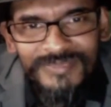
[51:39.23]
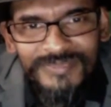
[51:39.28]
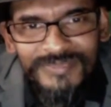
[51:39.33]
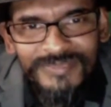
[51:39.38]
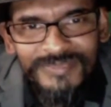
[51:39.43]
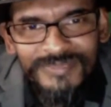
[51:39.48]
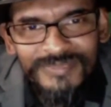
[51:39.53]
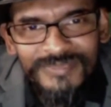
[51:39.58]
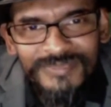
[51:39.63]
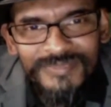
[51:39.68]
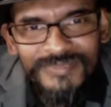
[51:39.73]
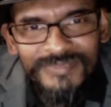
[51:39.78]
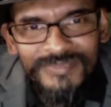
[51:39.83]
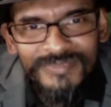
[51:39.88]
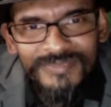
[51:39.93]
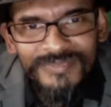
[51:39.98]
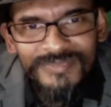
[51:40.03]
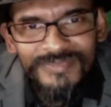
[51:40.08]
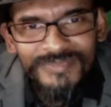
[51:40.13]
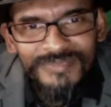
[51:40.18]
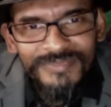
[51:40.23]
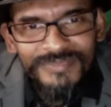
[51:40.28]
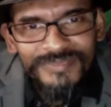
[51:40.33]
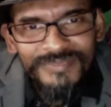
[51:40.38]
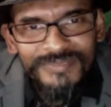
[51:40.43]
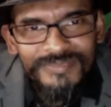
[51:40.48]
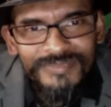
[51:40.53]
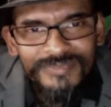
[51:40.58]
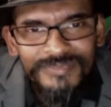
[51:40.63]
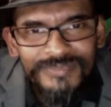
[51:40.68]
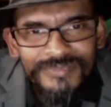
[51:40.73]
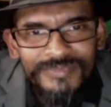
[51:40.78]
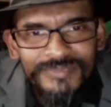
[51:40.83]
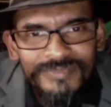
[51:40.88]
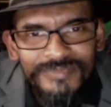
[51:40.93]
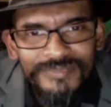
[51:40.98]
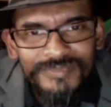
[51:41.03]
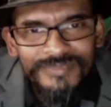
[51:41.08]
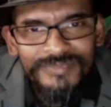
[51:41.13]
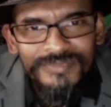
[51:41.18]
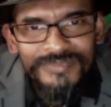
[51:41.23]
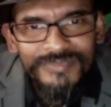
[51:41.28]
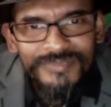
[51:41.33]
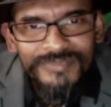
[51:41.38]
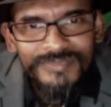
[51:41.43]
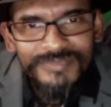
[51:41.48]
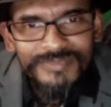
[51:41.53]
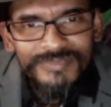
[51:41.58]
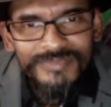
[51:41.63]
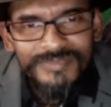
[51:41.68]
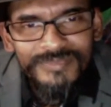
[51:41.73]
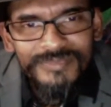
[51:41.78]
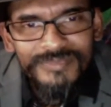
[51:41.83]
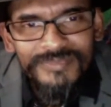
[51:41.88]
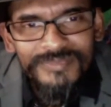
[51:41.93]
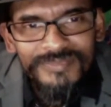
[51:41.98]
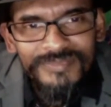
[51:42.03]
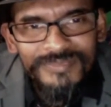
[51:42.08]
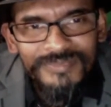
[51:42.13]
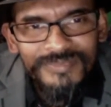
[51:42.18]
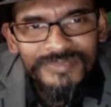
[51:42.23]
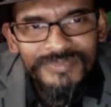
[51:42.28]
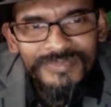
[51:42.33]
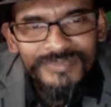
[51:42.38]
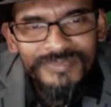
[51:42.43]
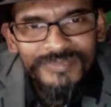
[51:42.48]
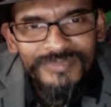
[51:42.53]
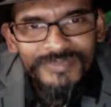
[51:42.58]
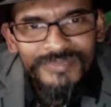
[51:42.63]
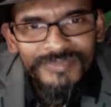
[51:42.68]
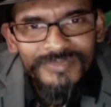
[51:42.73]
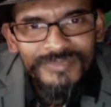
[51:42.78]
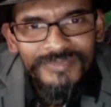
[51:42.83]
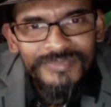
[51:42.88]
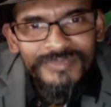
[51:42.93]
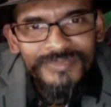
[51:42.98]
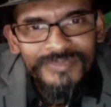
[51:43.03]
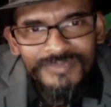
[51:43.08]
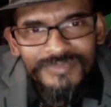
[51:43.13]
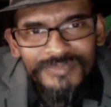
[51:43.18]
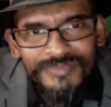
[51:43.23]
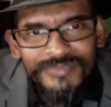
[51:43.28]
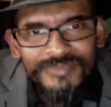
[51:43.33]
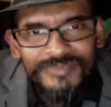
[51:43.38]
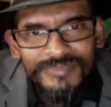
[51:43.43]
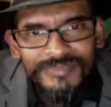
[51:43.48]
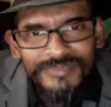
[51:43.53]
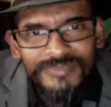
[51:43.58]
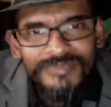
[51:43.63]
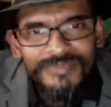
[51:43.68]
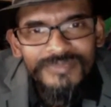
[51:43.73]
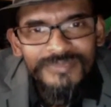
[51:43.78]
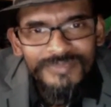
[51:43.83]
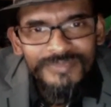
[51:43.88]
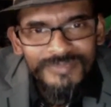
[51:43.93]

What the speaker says: [no speech]